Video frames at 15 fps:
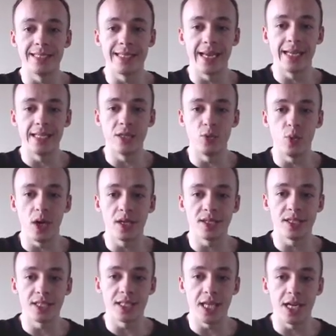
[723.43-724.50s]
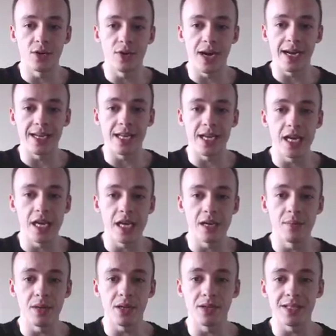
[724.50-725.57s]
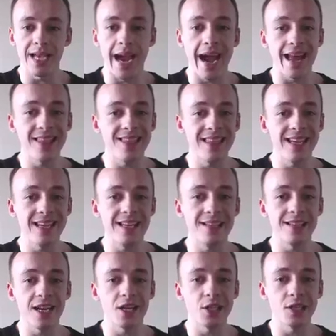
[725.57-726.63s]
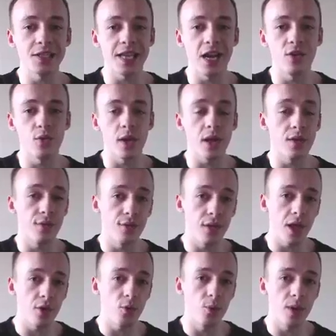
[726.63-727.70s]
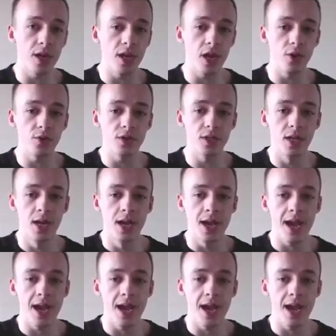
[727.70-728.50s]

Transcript: than the ones that are right here, because I think these are just kind of like fluff videos